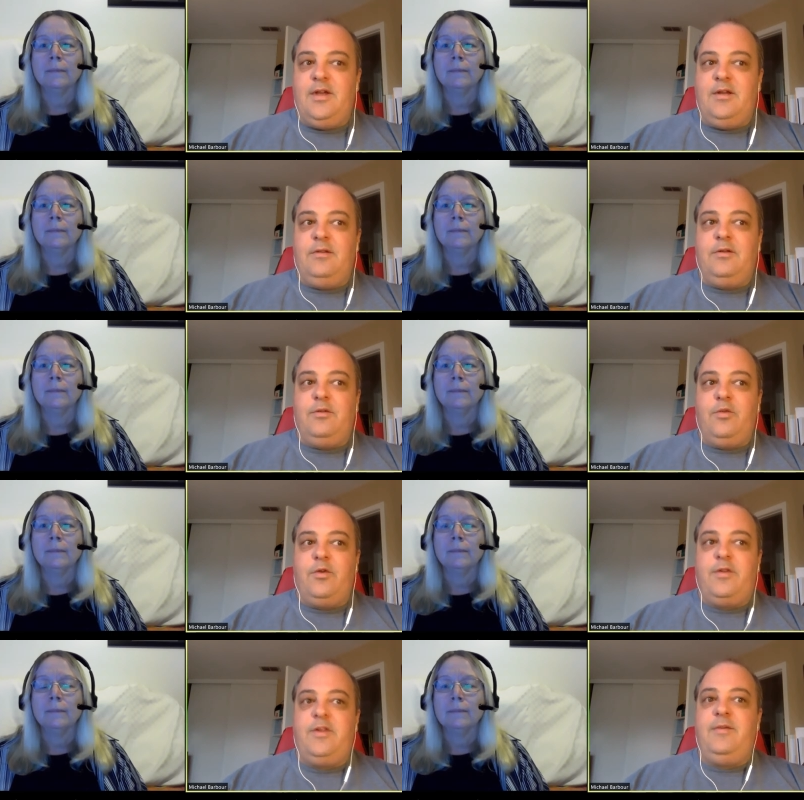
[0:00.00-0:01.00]
Speaker 1: in a little
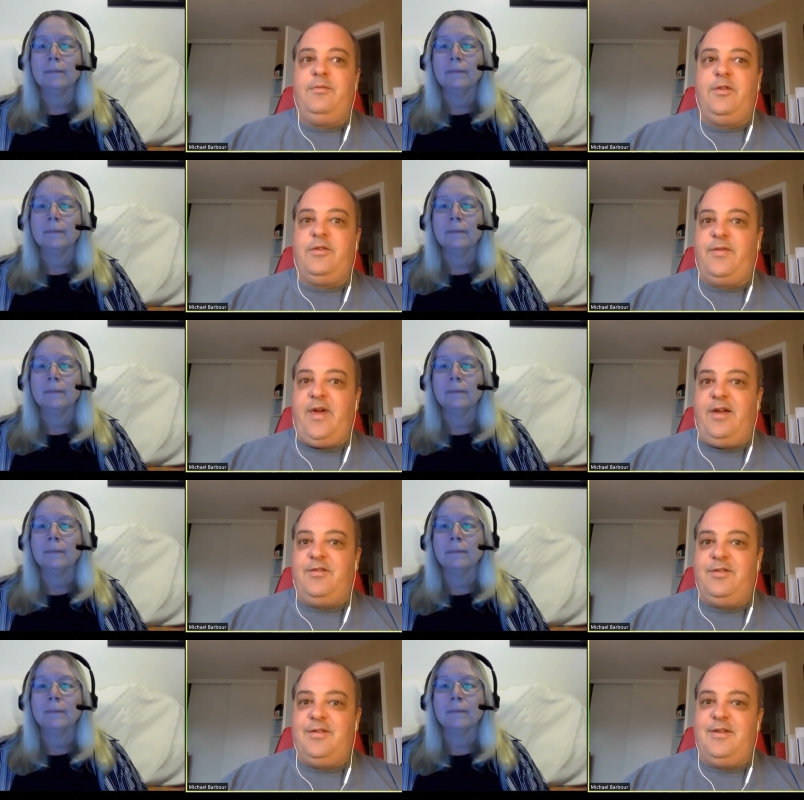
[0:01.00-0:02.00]
more seamless
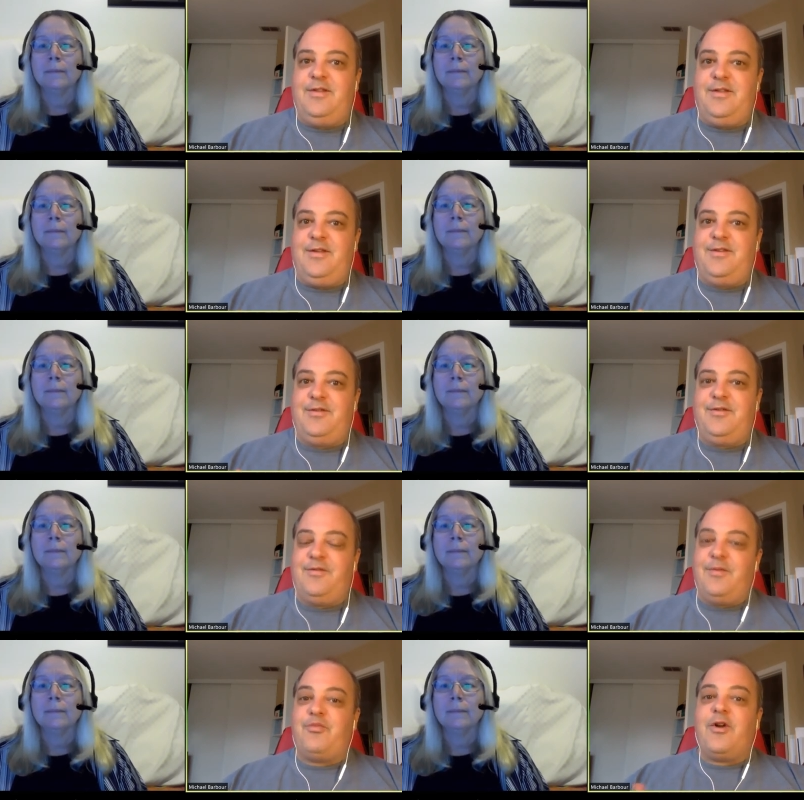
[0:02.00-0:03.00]
fashion than the sort
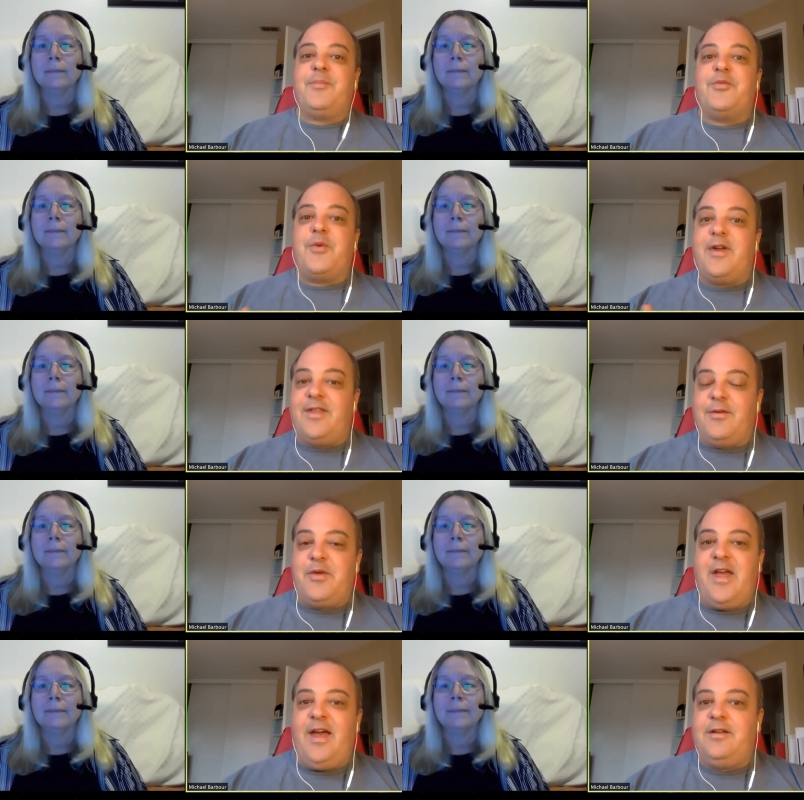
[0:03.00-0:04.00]
of abrupt way that
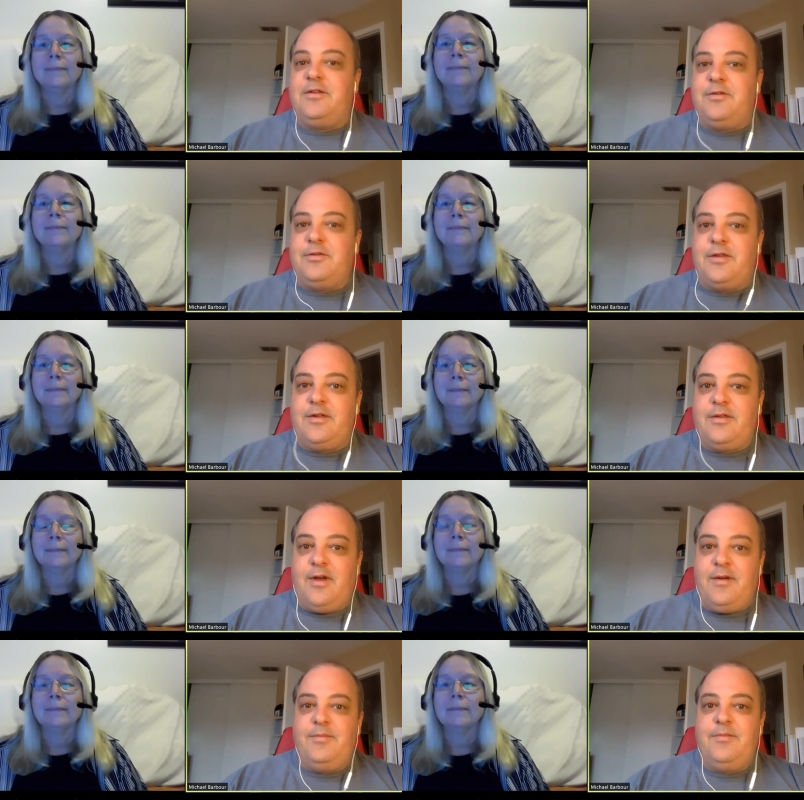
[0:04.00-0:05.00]
we had to do it this
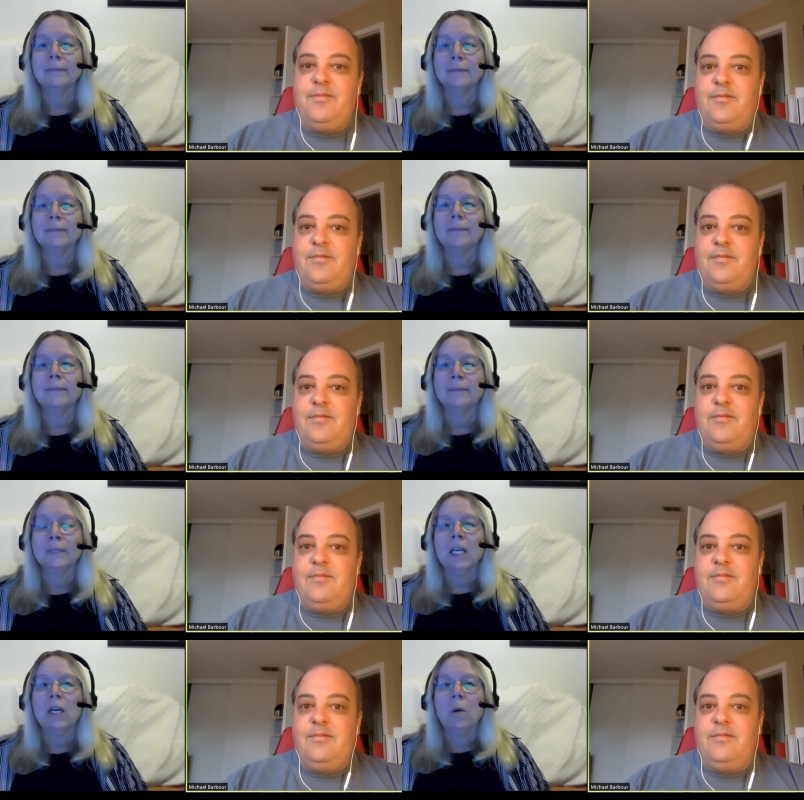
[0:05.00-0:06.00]
time?
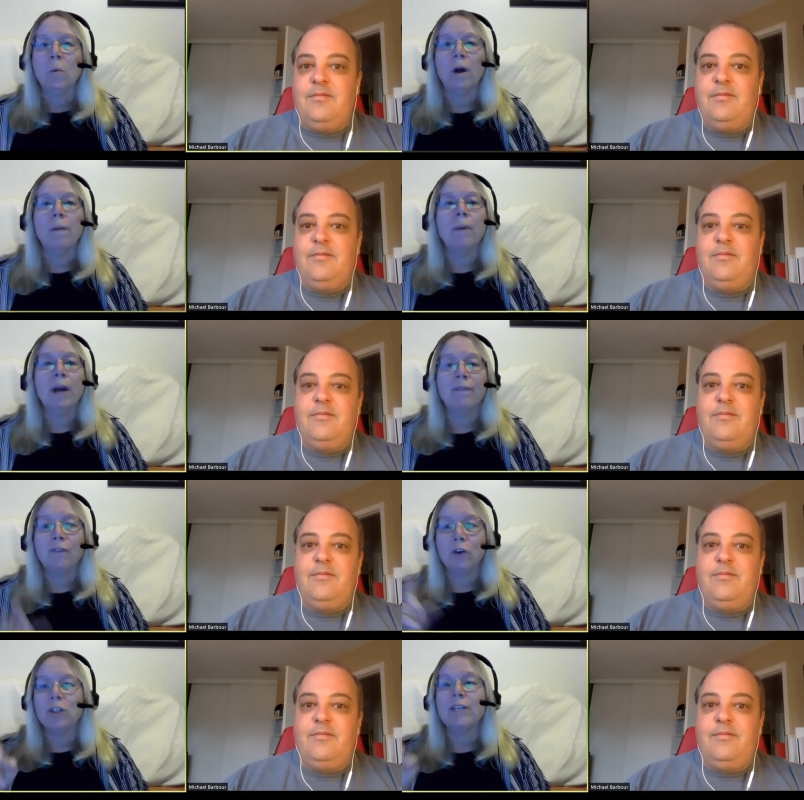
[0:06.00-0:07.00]
Speaker 2: Well, my
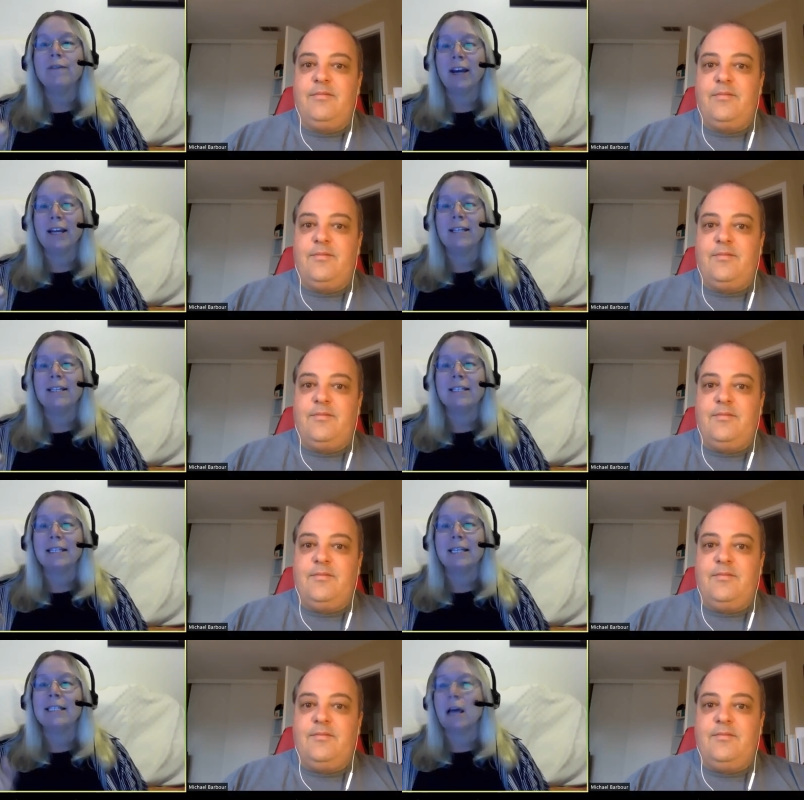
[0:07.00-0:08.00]
first
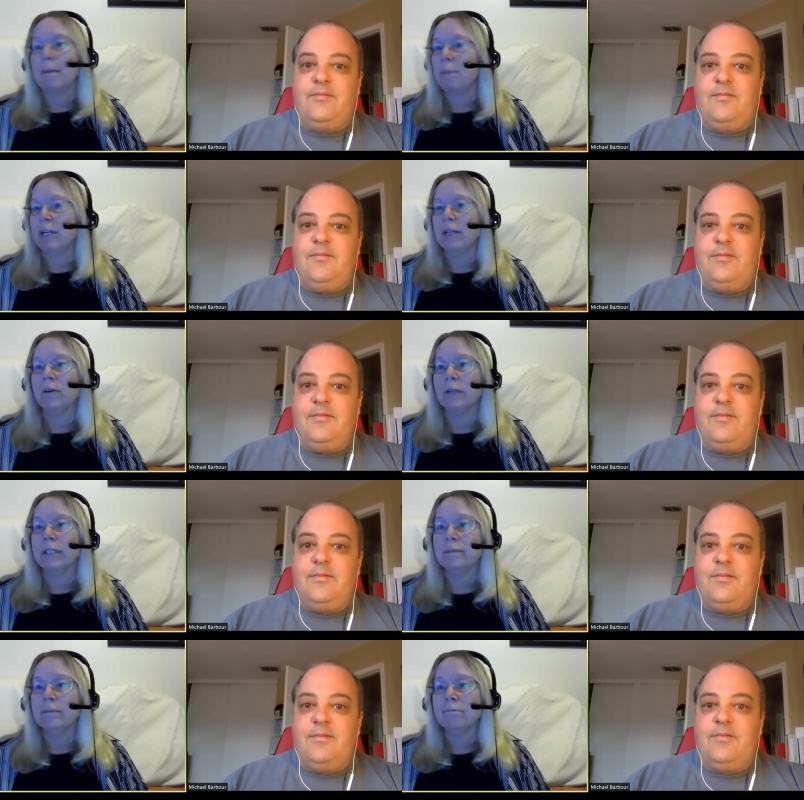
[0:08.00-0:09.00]
advice is adopt blended learning.
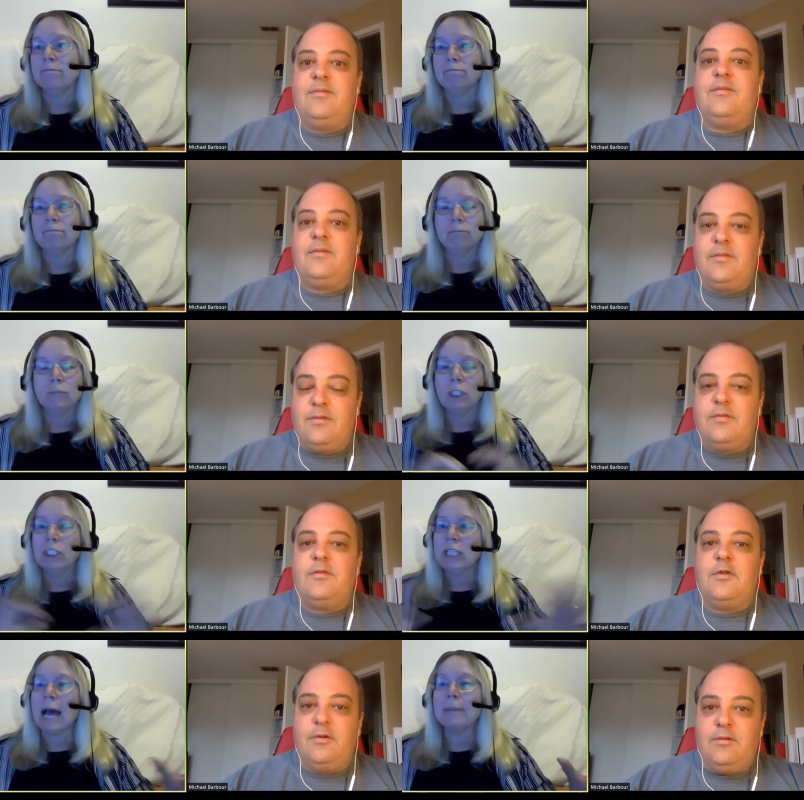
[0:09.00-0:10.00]

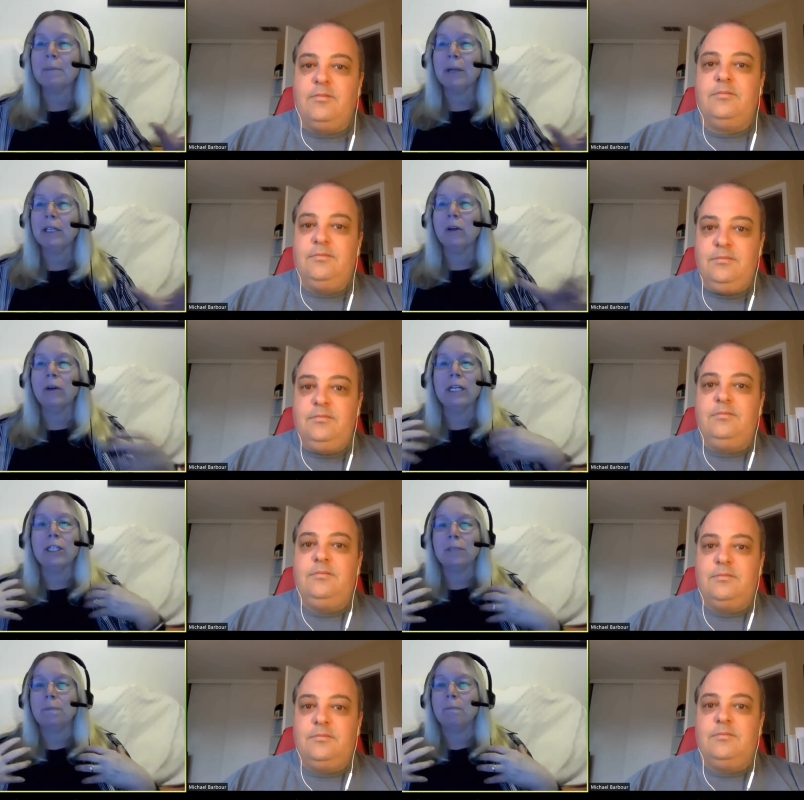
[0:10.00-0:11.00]
Adopt blended learning,
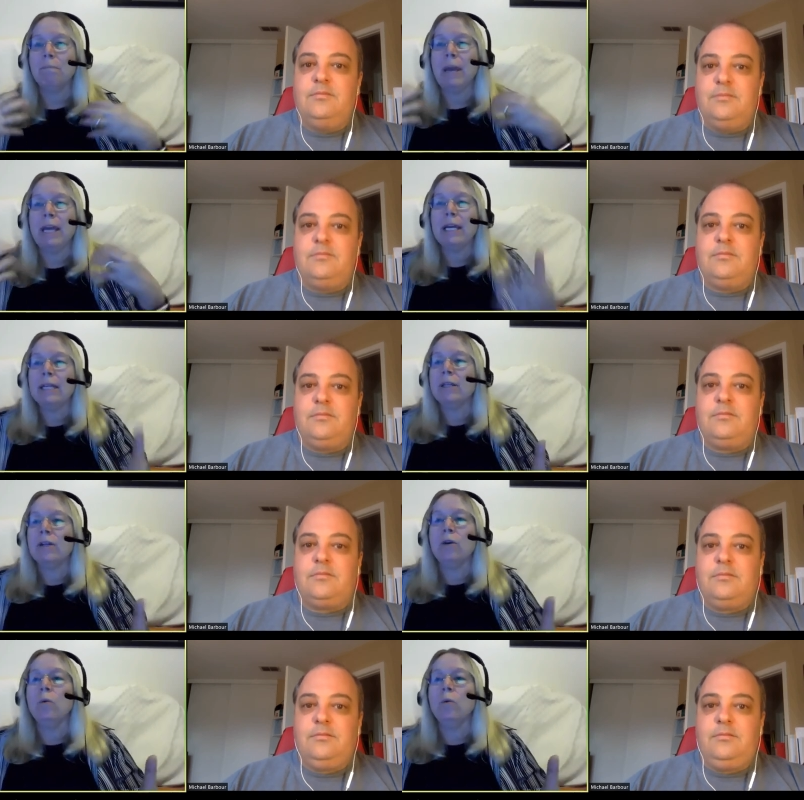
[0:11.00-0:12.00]
just make it the new